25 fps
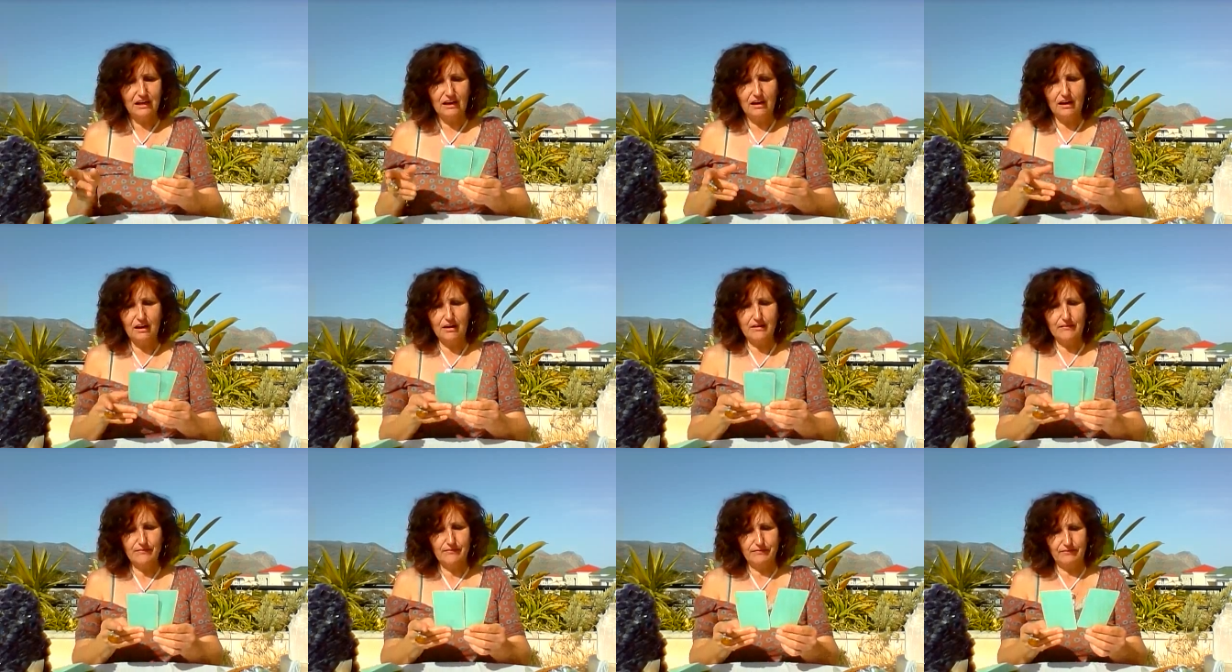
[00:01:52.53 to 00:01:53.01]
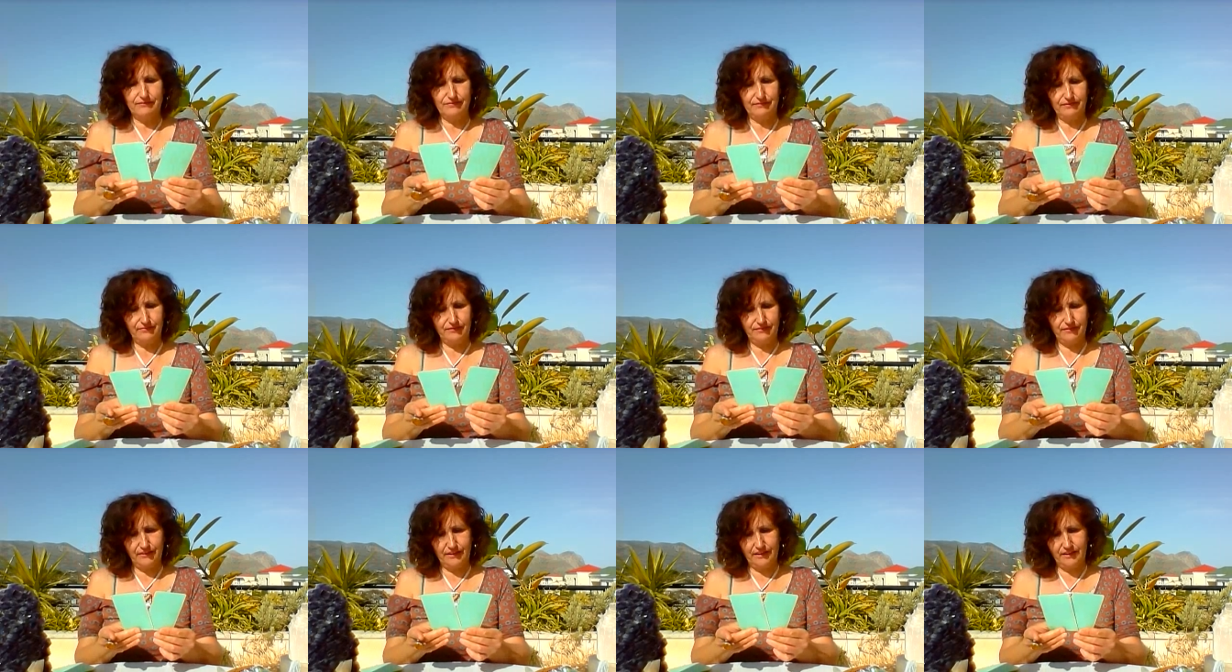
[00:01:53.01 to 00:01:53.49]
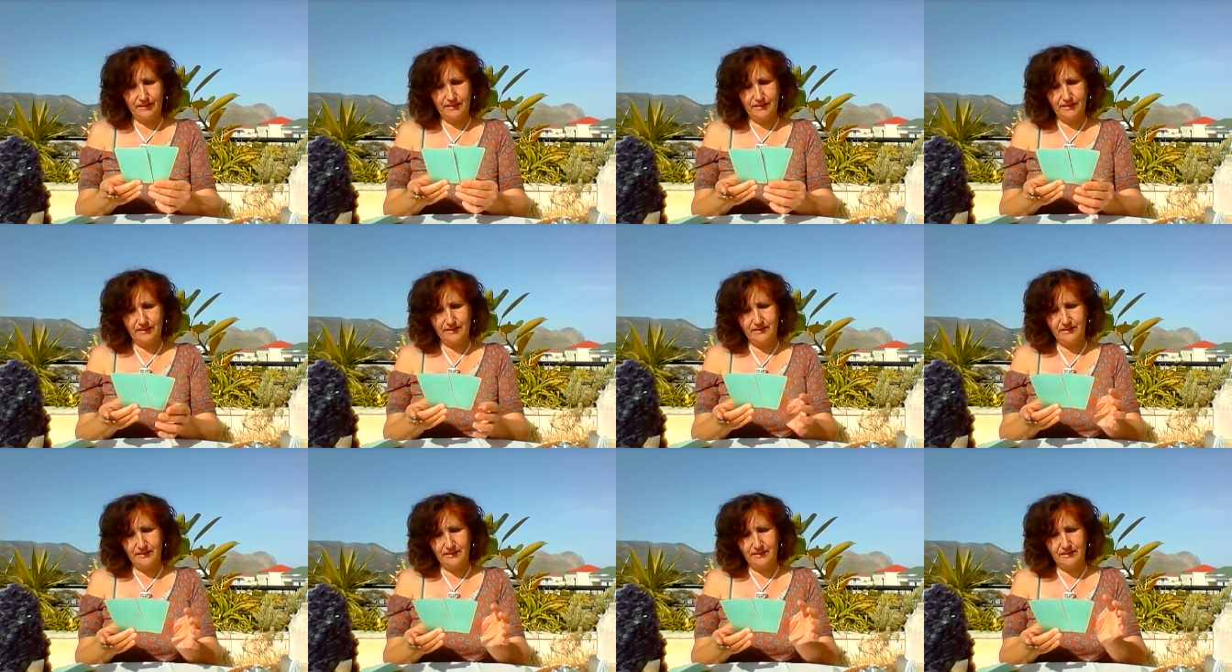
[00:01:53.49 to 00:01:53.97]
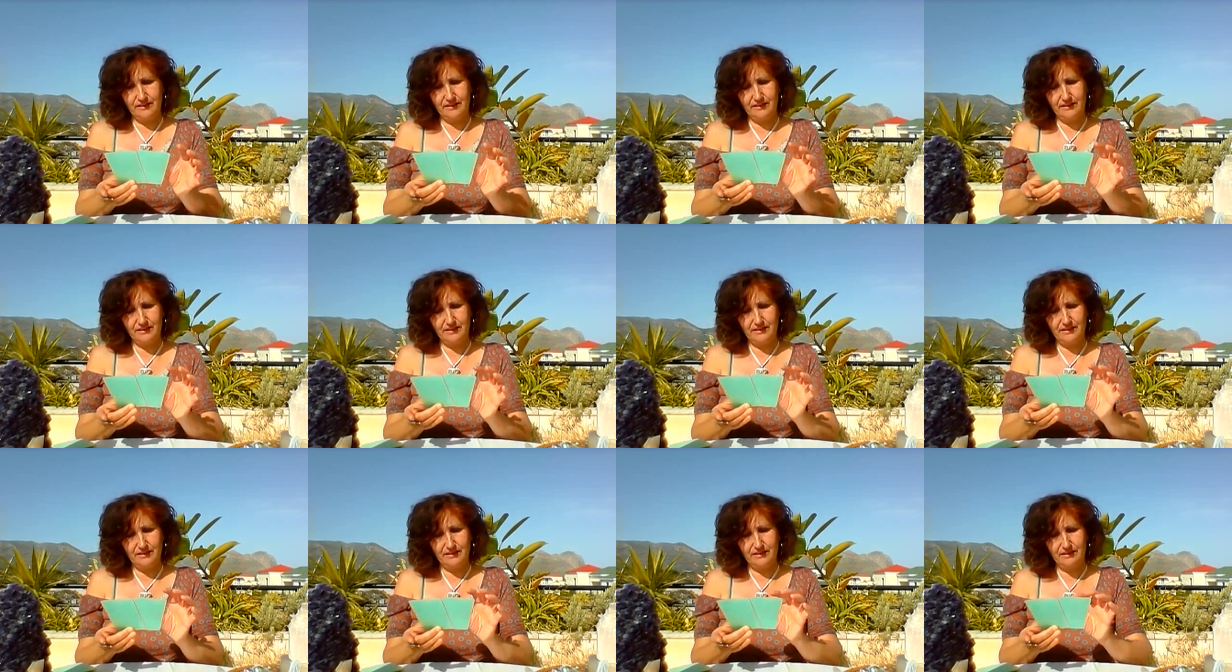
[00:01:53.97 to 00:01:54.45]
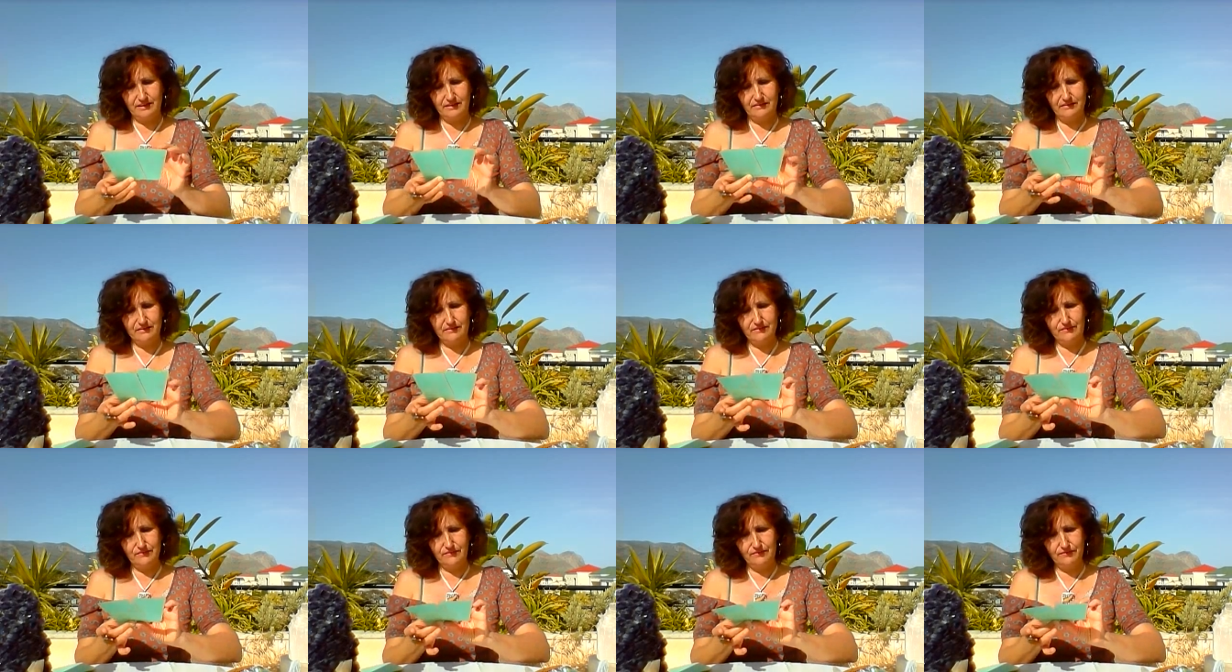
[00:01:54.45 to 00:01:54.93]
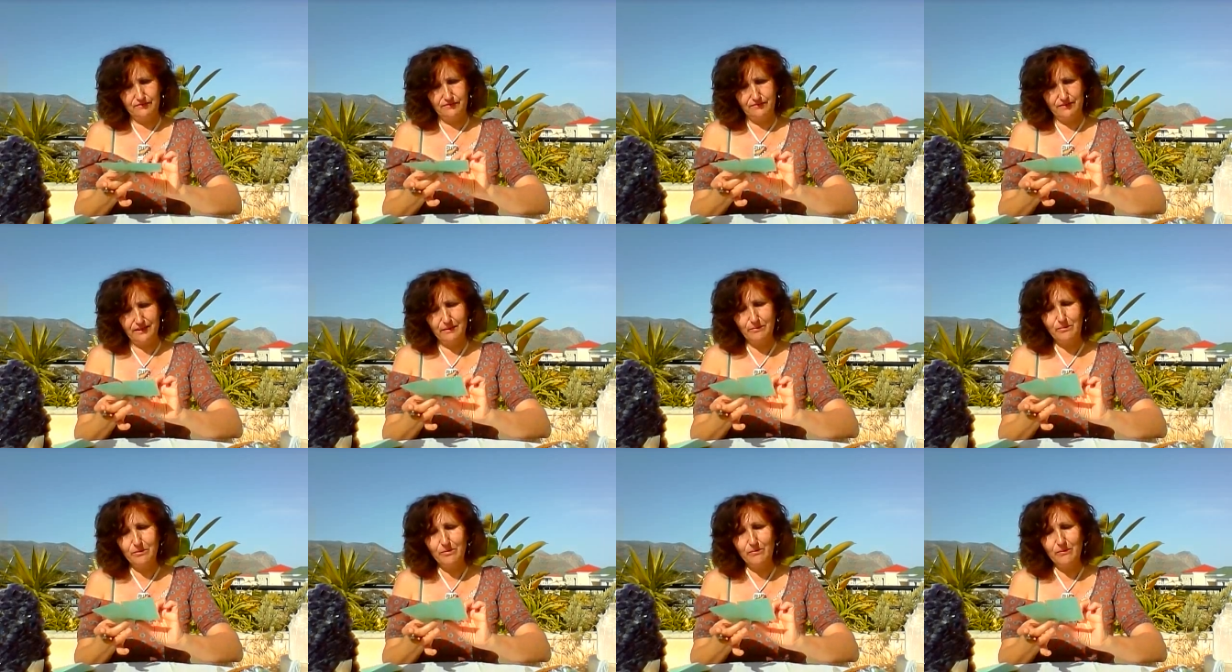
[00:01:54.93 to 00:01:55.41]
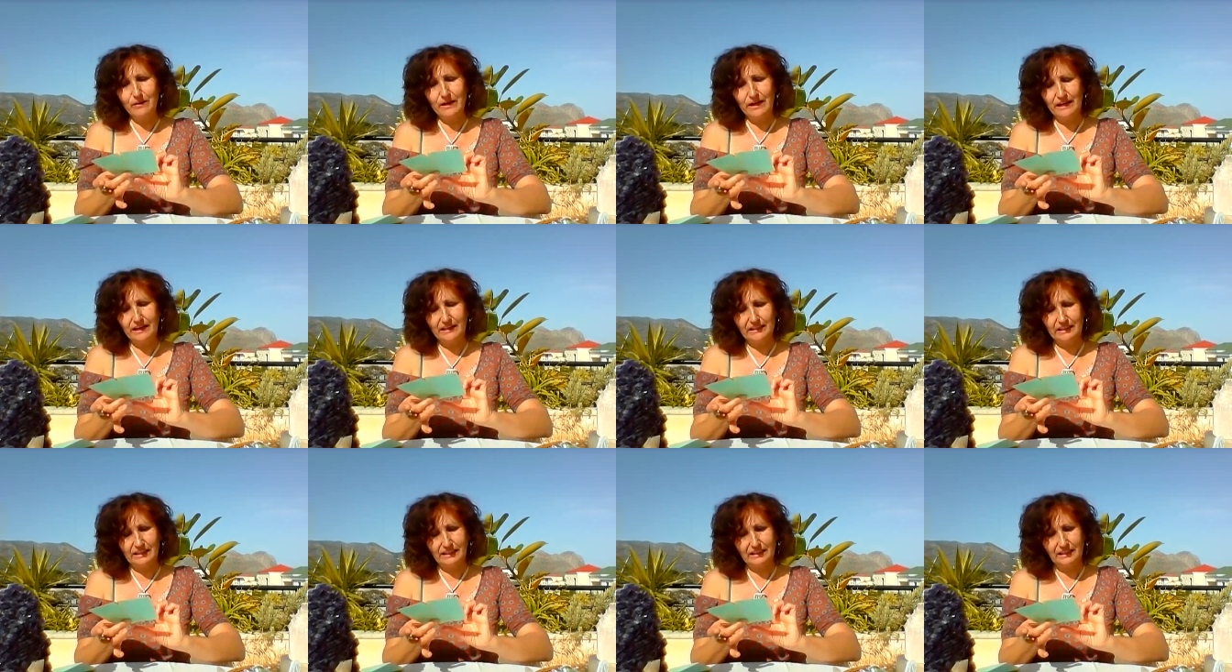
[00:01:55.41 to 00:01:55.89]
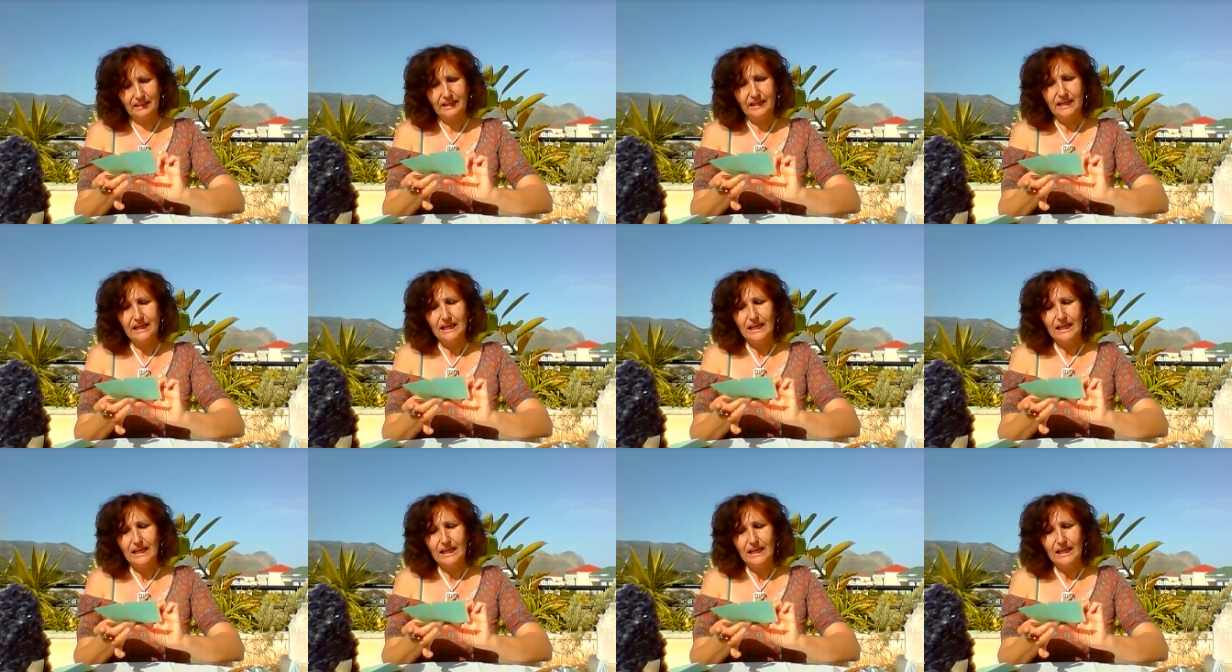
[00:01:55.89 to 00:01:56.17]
of February,